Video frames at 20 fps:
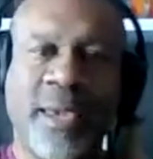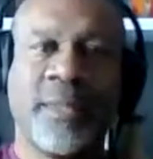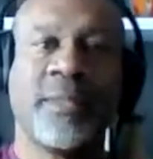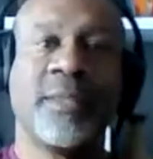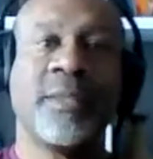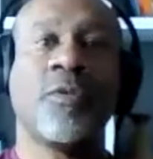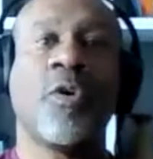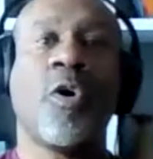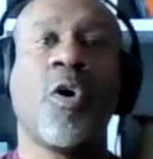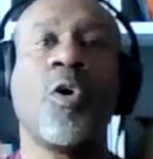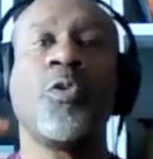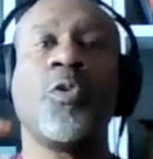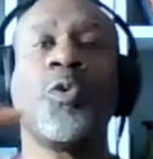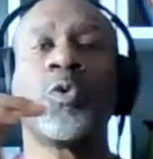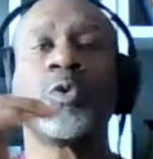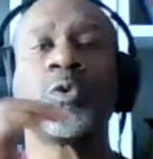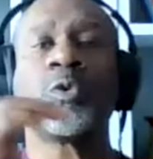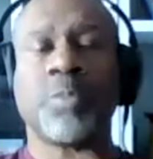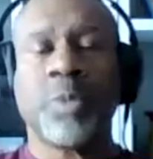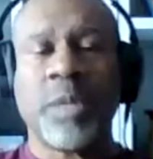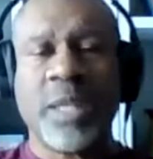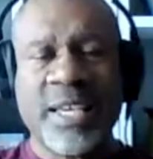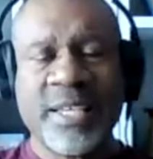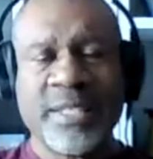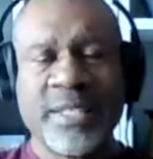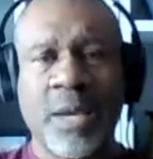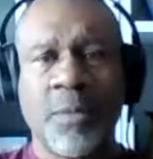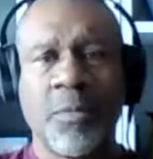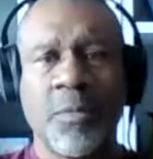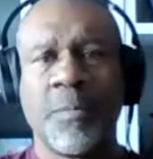And then all those
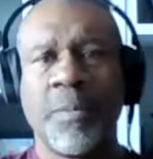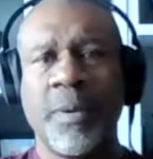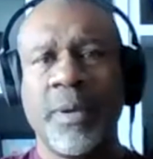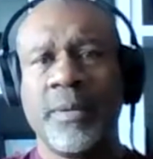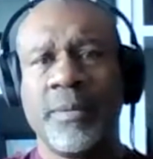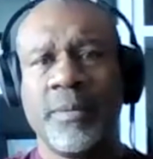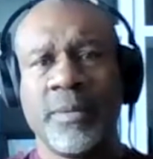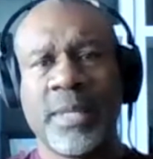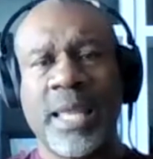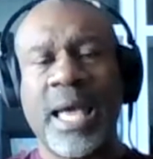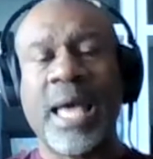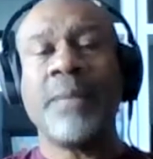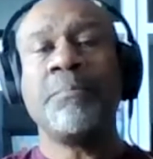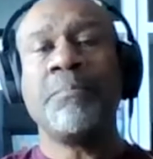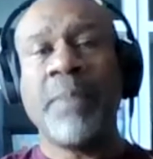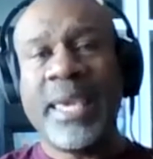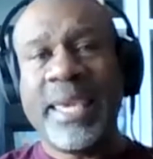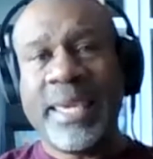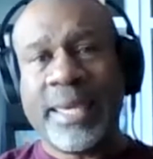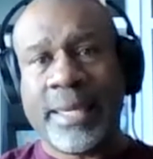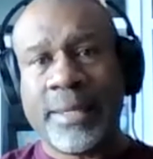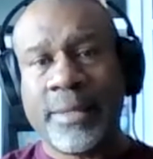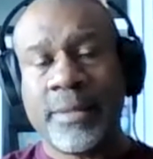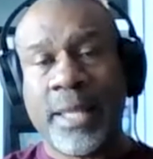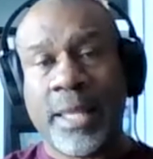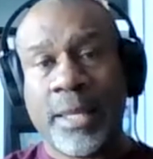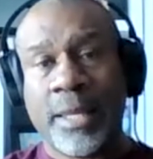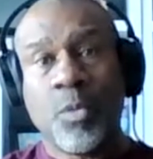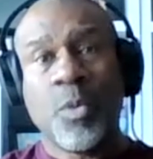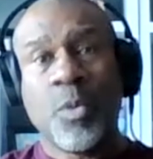plays that were not making,
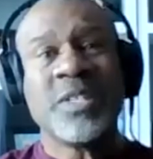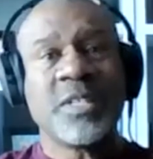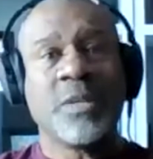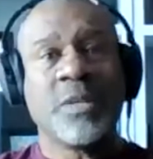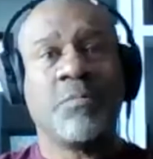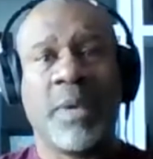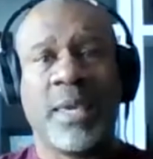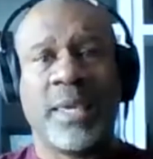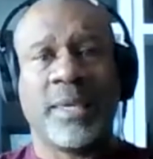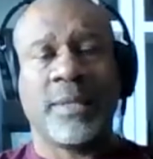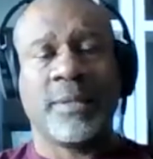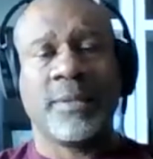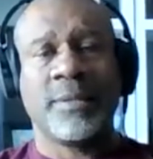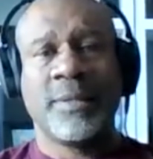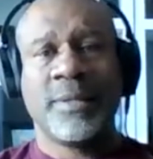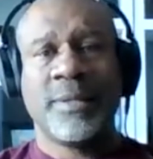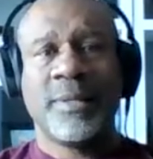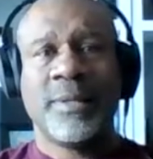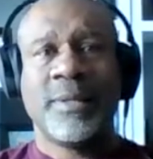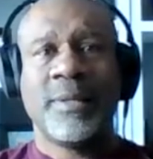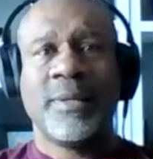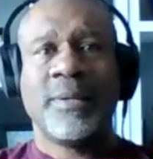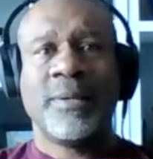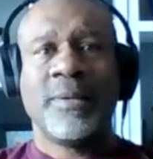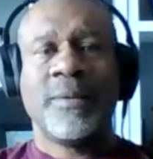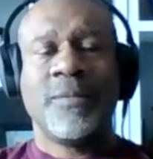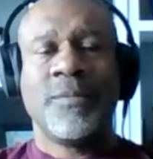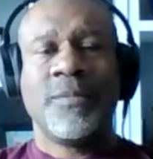that he wasn't making. Right.